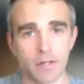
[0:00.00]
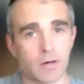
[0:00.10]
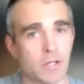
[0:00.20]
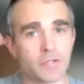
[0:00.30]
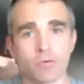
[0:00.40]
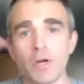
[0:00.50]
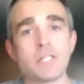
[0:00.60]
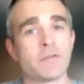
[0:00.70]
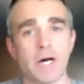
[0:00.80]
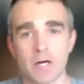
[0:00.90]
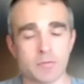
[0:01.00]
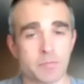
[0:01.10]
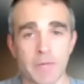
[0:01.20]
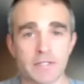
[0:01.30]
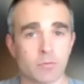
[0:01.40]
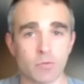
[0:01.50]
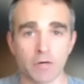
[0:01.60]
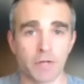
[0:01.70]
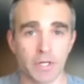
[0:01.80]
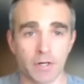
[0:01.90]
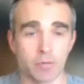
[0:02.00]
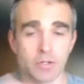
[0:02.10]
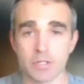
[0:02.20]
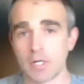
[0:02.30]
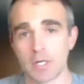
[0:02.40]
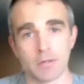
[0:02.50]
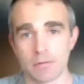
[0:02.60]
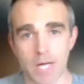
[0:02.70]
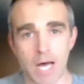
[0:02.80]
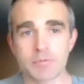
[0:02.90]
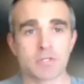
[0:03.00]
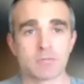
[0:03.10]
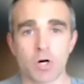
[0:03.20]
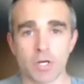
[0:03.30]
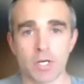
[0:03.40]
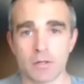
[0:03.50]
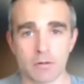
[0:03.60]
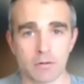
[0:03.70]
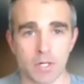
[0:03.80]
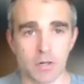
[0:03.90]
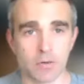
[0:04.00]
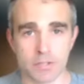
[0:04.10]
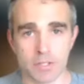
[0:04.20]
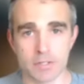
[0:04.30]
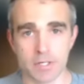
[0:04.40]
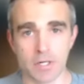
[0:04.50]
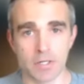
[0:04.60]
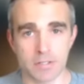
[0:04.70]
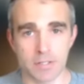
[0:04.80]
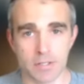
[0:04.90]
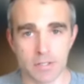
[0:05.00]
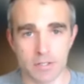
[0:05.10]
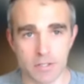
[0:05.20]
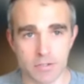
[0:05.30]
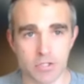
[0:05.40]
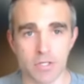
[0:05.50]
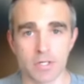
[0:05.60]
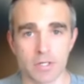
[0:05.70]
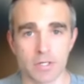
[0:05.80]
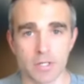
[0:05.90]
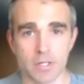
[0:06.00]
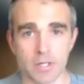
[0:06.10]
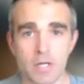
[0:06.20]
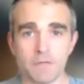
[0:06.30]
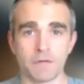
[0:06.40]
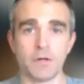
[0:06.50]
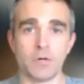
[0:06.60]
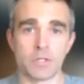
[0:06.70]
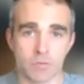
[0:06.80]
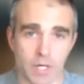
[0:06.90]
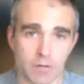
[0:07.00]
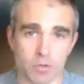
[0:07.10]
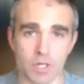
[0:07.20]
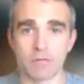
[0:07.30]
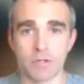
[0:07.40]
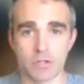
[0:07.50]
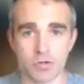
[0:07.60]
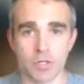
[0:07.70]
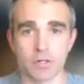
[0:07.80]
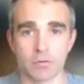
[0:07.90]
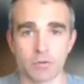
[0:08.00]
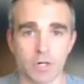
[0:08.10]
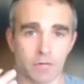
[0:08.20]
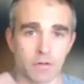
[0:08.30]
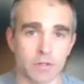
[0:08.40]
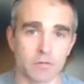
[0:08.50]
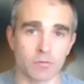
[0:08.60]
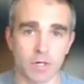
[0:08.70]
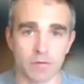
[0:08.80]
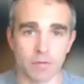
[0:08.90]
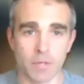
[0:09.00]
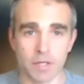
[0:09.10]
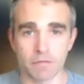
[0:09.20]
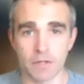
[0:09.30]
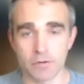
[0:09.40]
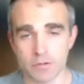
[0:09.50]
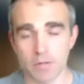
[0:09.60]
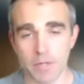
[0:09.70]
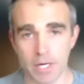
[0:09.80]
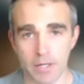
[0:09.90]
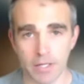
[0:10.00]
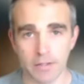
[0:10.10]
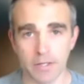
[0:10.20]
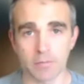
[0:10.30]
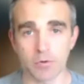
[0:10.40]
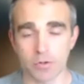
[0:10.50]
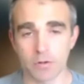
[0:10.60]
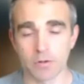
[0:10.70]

it's a range of outcomes based on whatever that number is. Options market, is just gonna influence, right, whatever the trend or whatever the main flow is coming out of that data point.